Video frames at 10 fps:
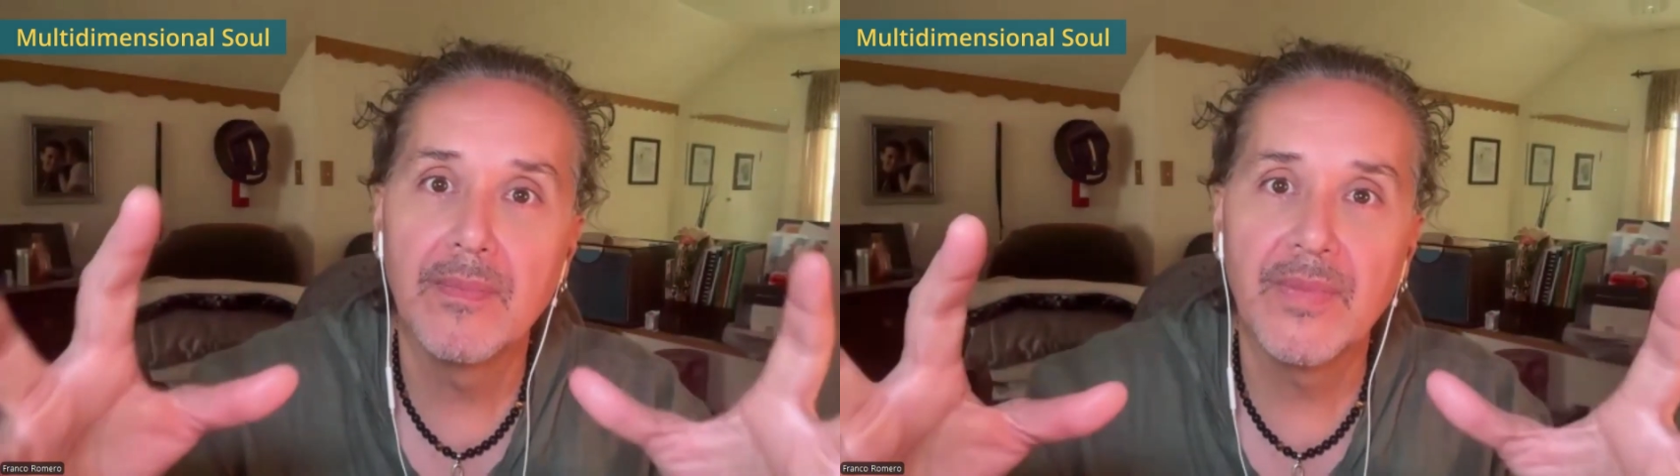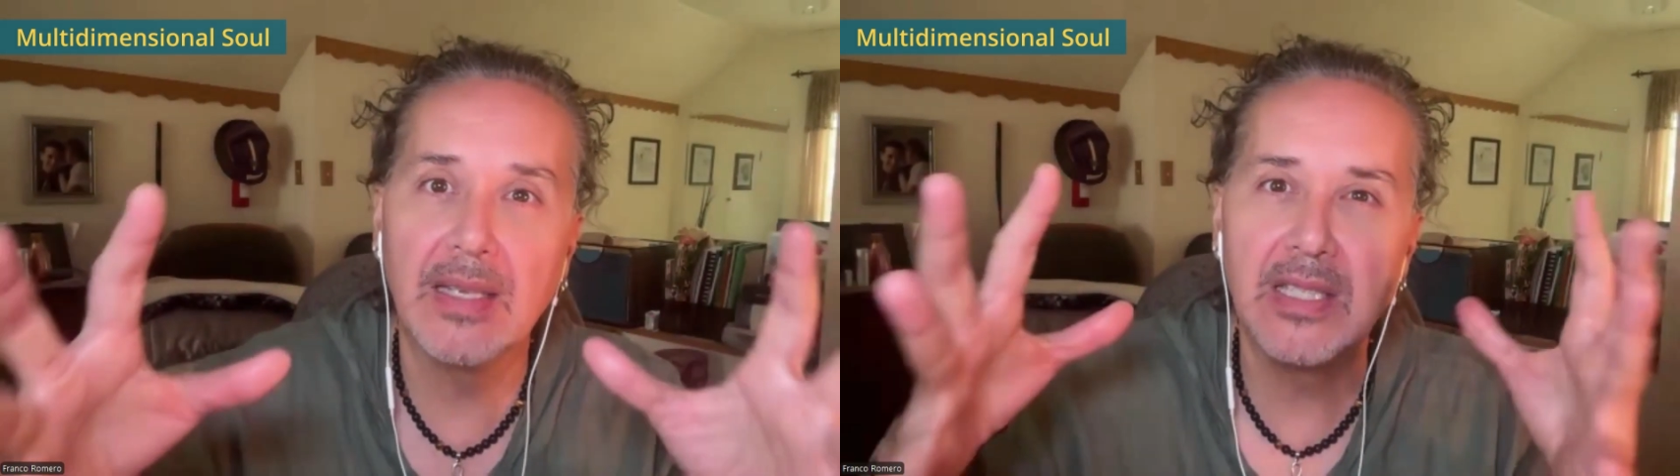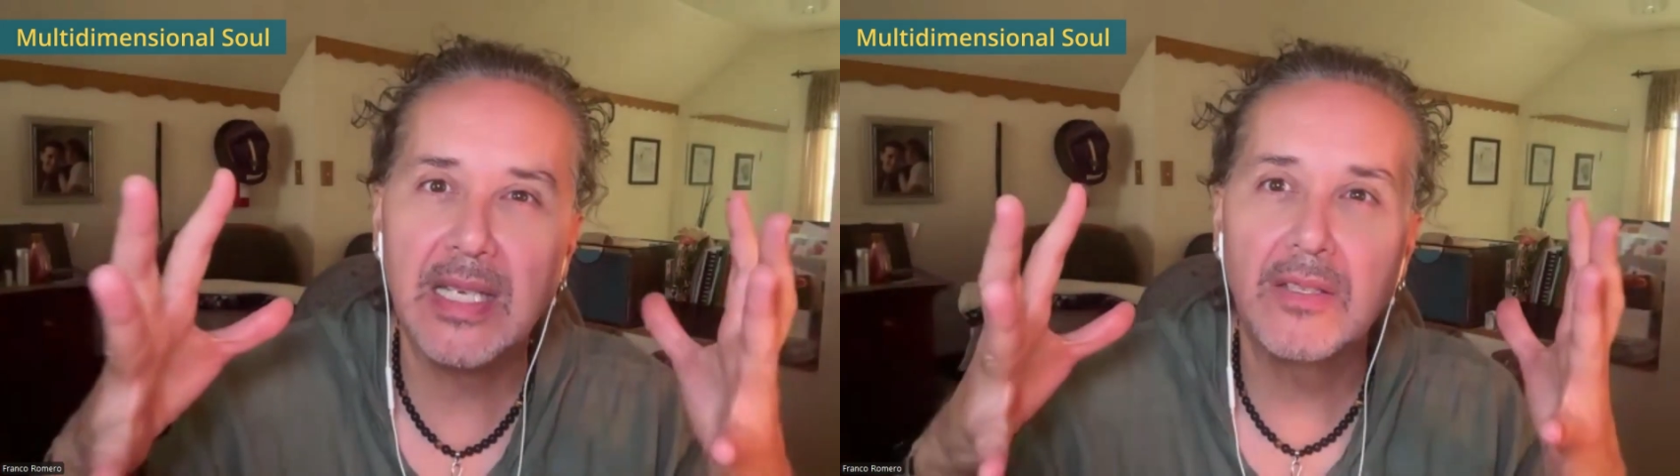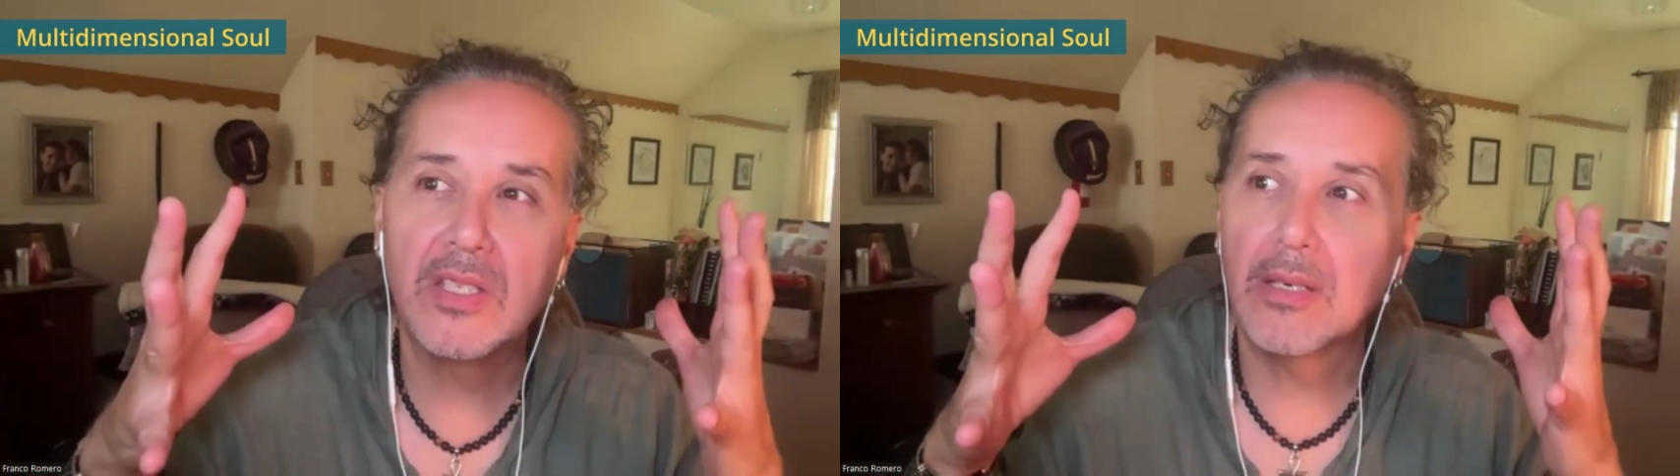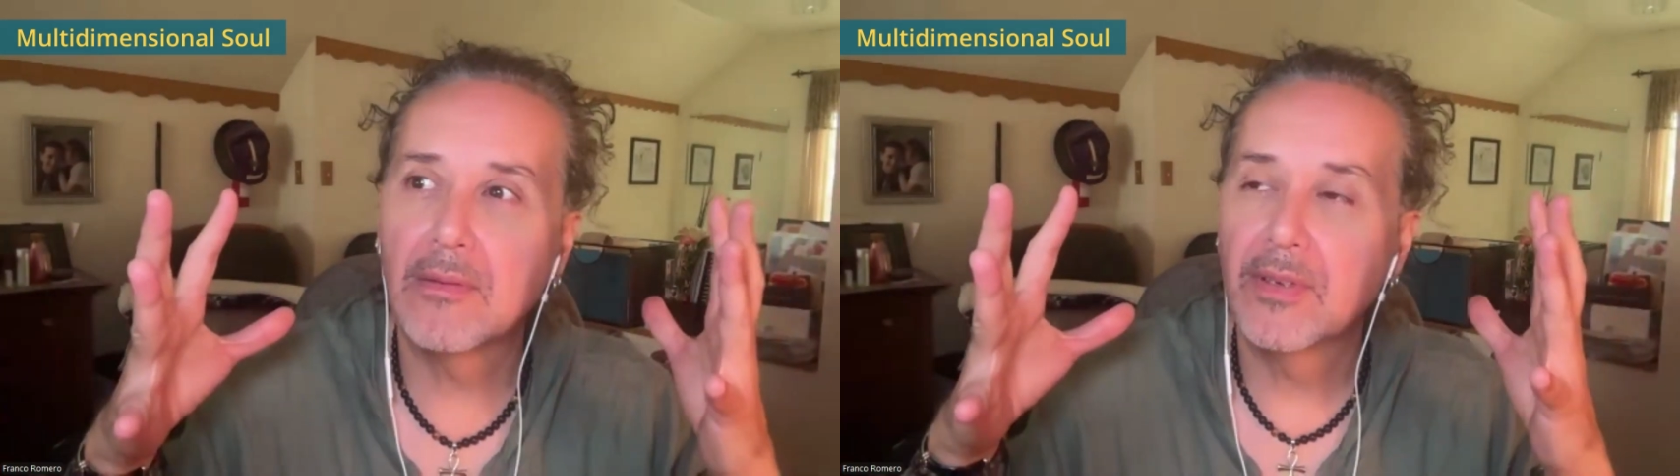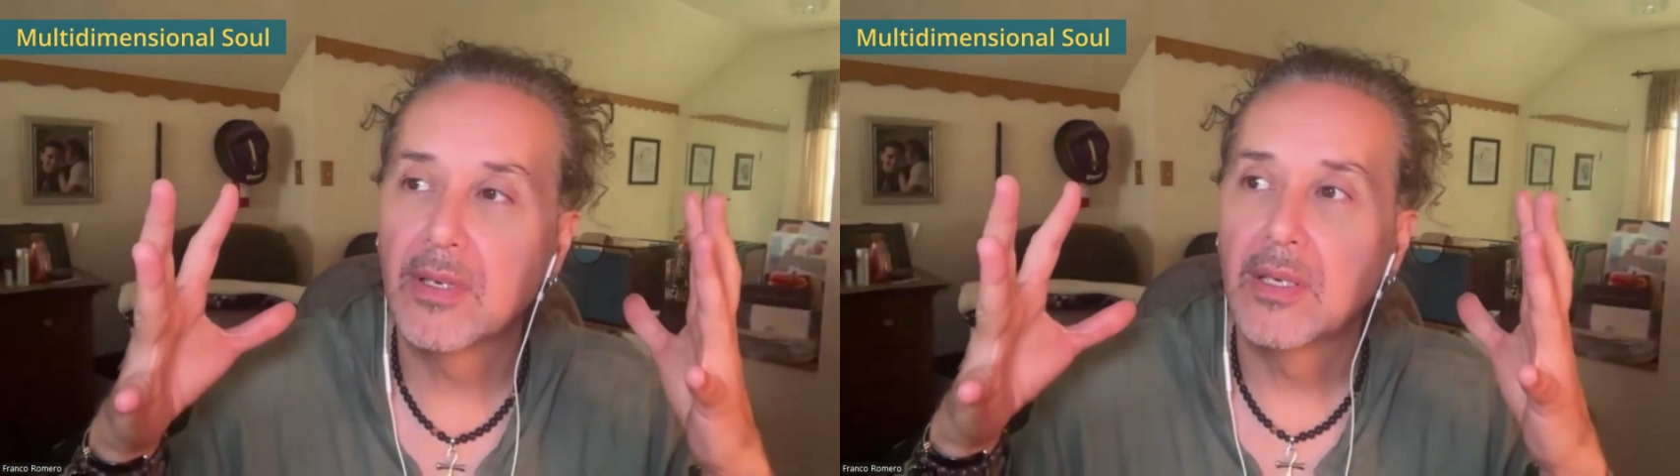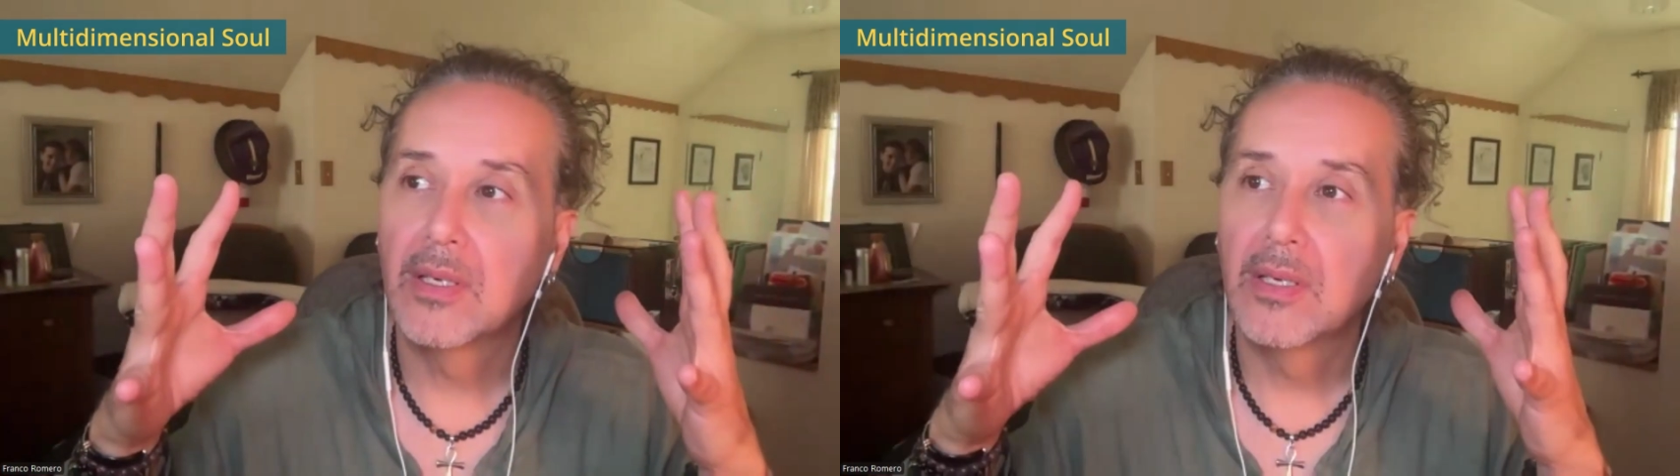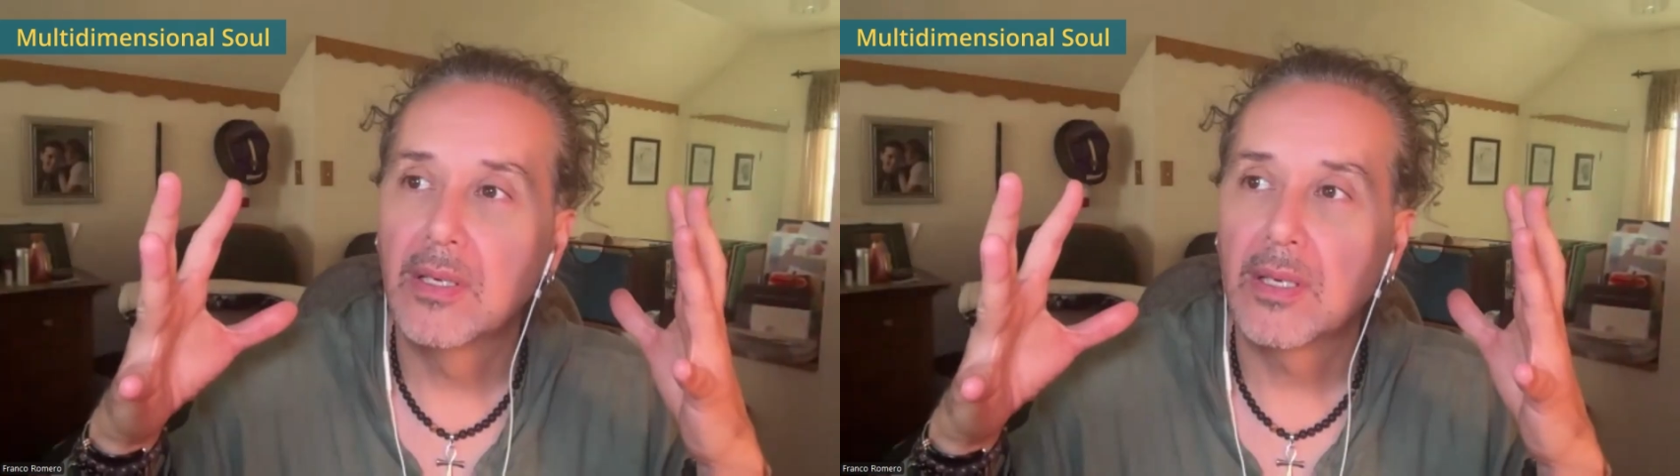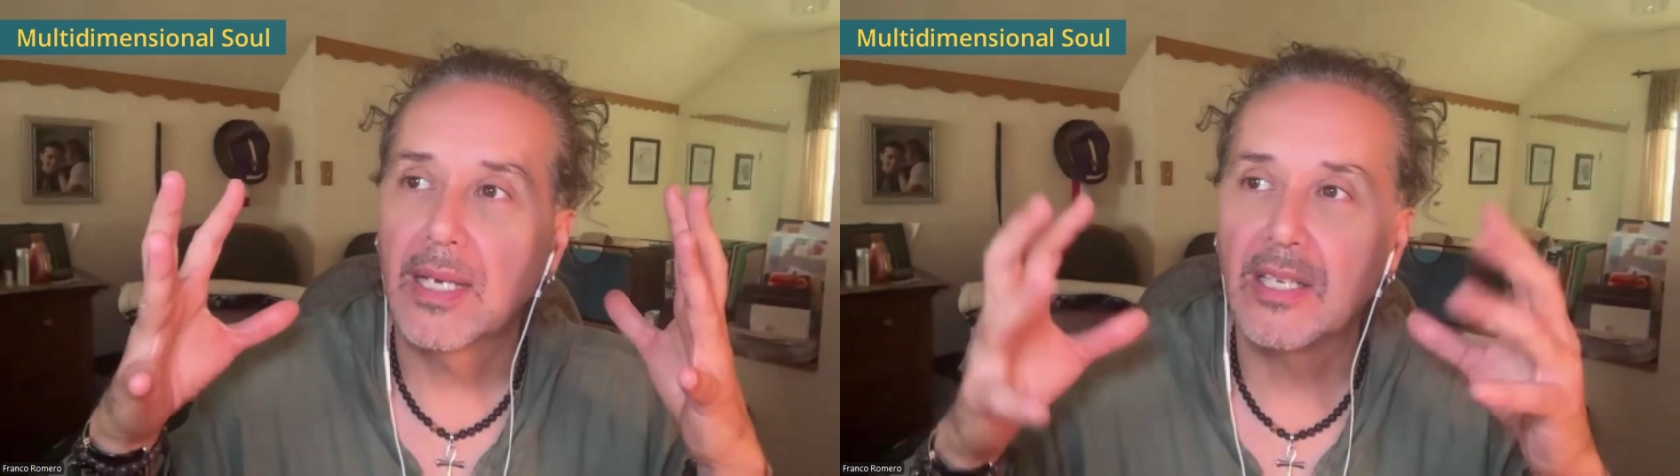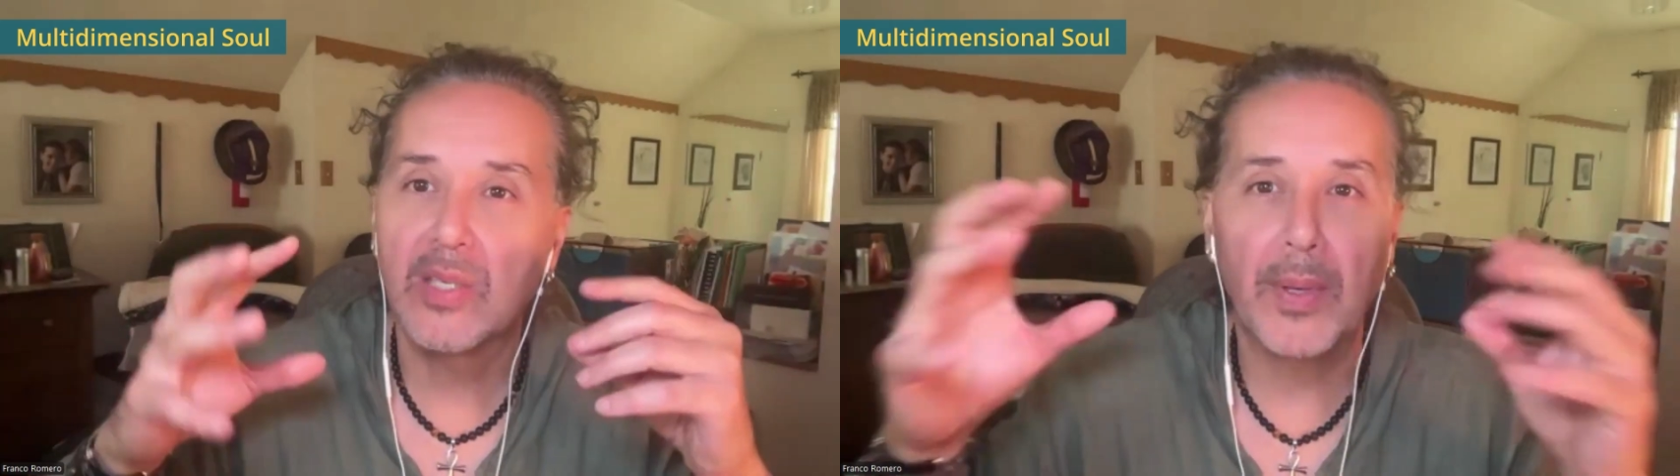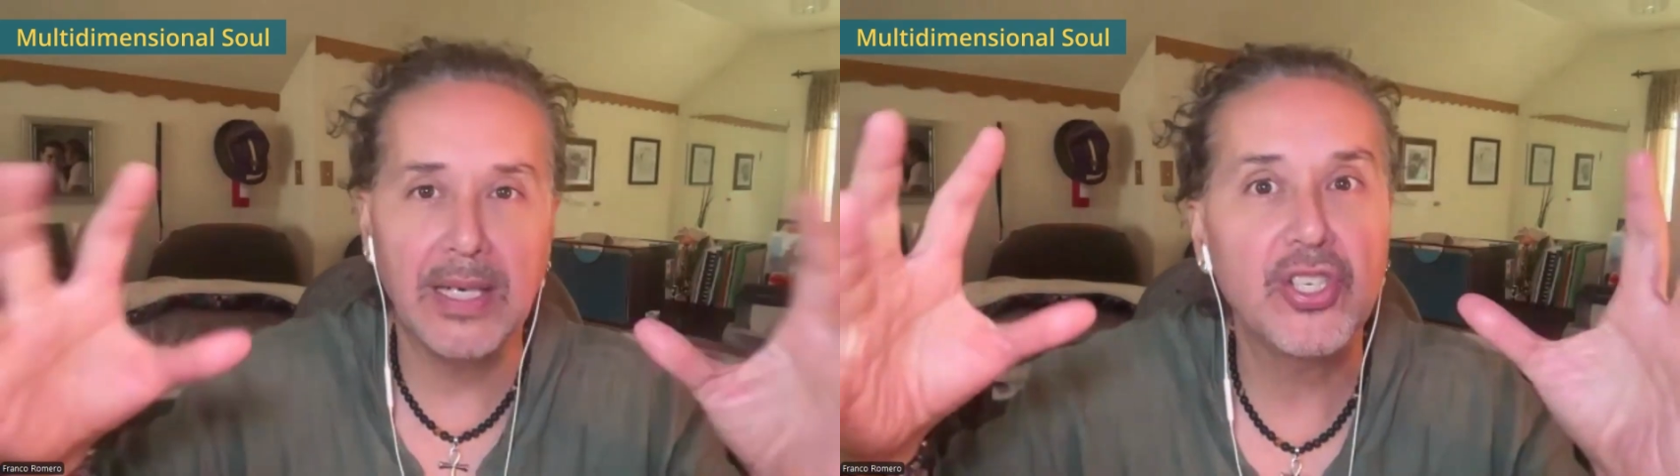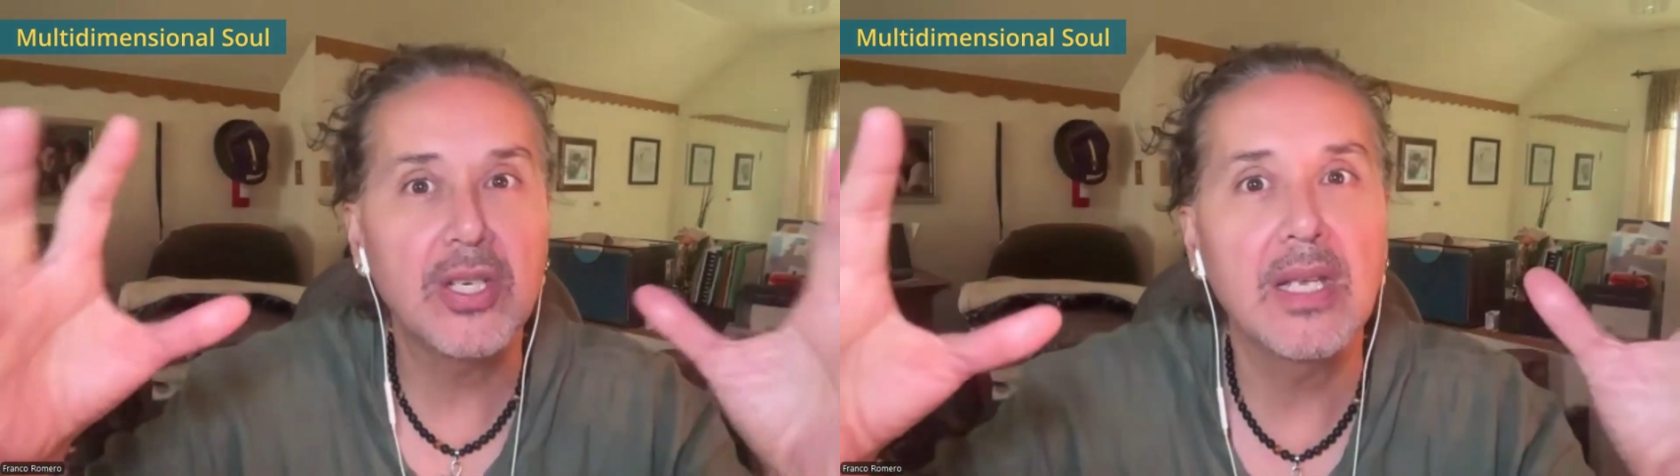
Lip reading: that sense of expression